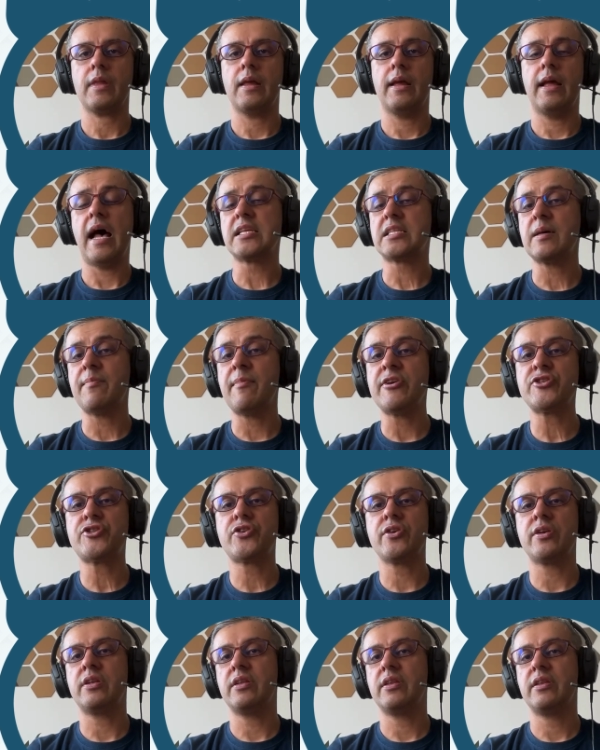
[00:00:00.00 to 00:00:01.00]
As I
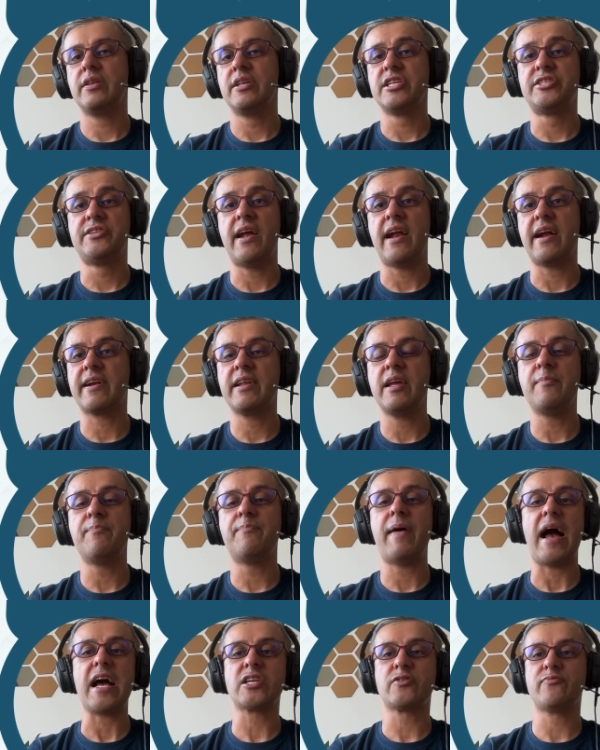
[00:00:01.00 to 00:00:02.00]
mentioned, this directly
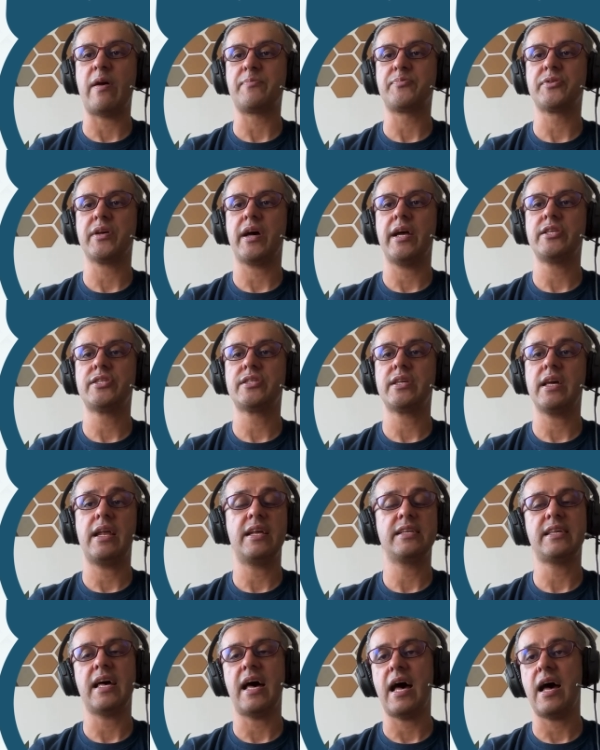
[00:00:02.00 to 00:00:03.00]
impacts websites and
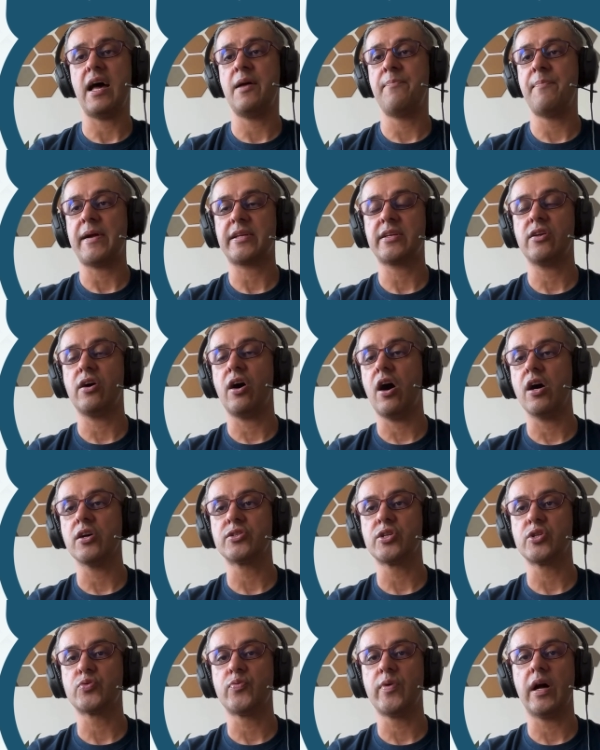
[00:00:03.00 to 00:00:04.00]
has impacted ours
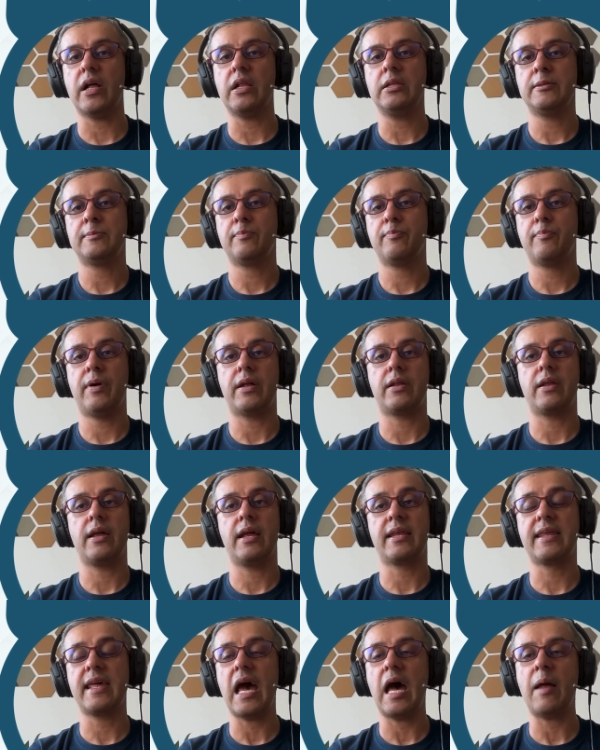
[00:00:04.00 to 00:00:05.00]
as well, but
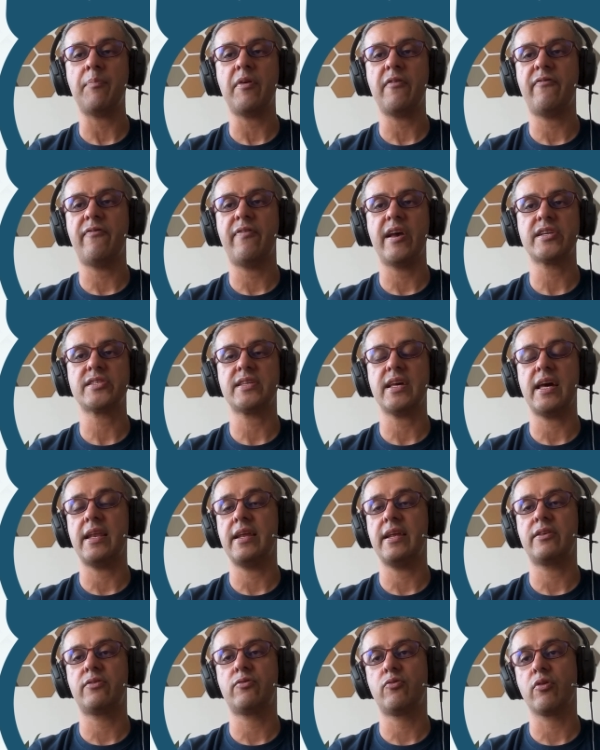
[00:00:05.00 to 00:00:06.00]
it can be fixed and
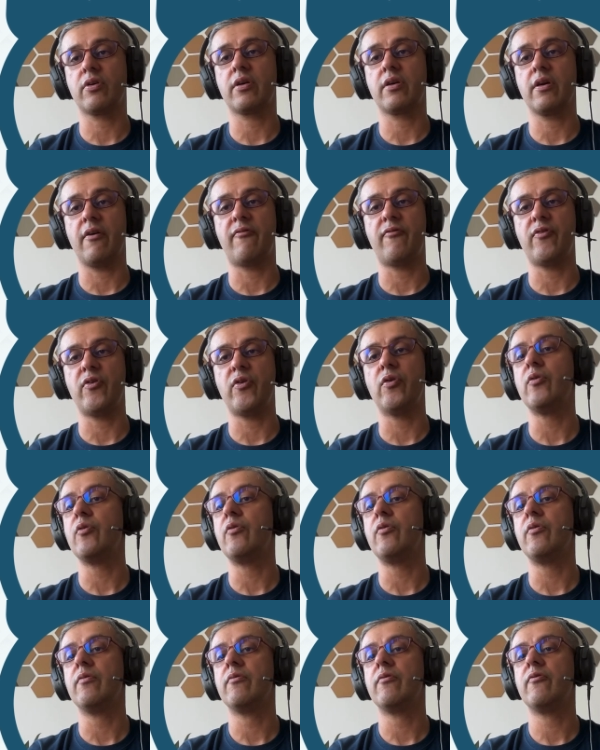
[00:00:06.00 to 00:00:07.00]
it took a
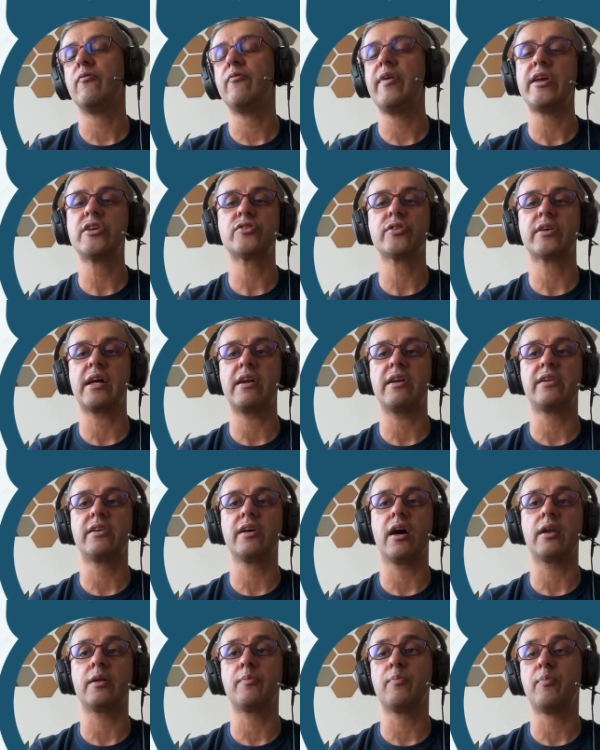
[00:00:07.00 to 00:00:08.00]
few weeks to get it
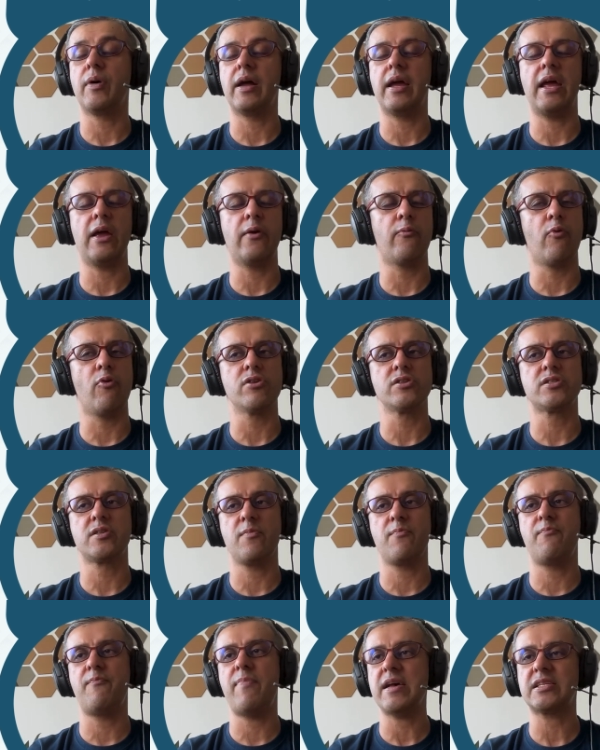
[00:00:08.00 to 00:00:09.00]
done, but it was the
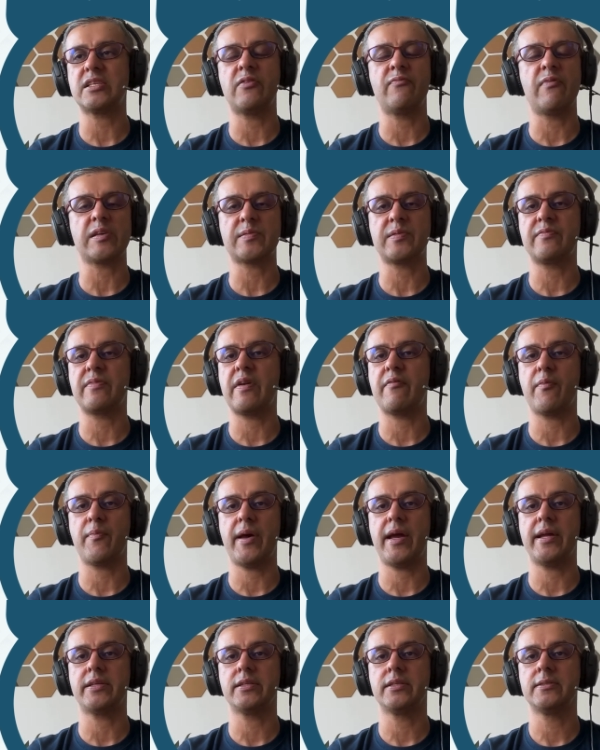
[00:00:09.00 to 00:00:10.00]
best investment we ever
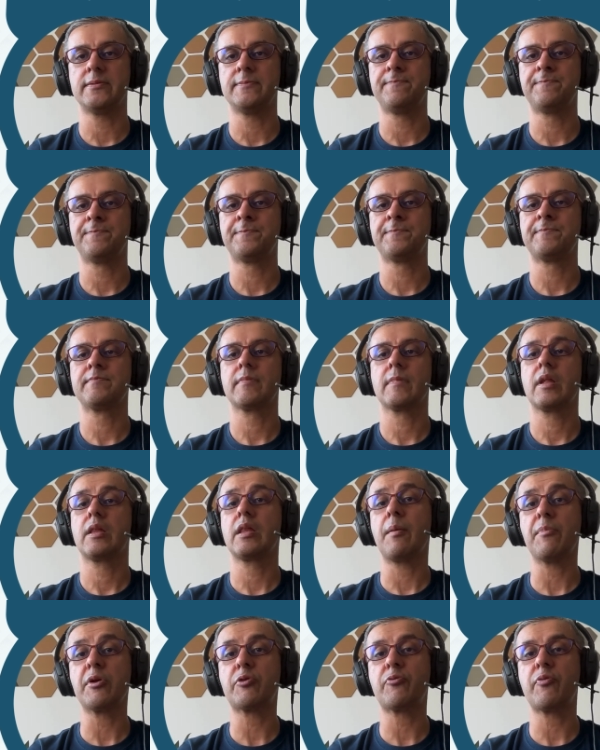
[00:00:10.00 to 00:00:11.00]
made.
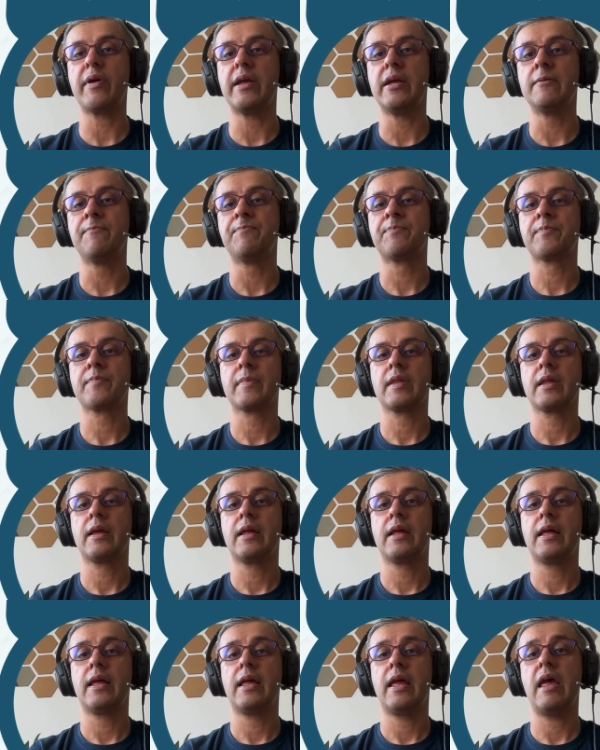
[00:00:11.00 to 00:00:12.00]
Number three,
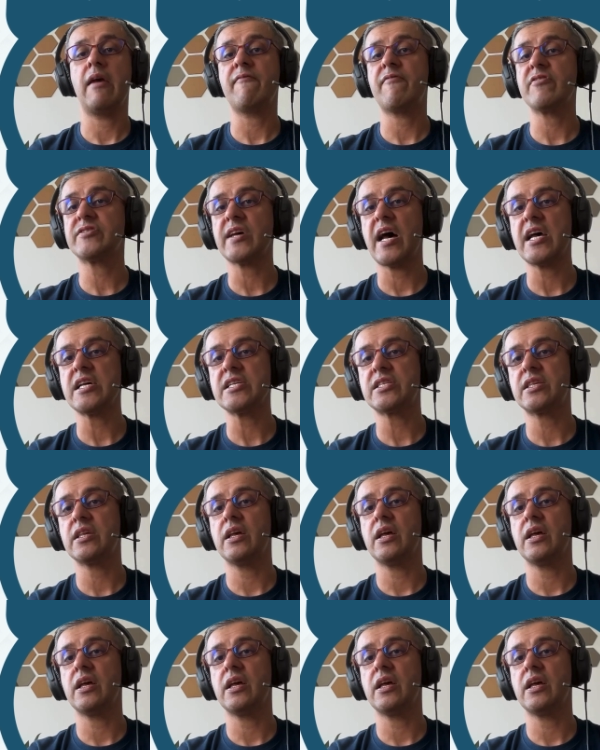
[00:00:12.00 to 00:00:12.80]
emphasize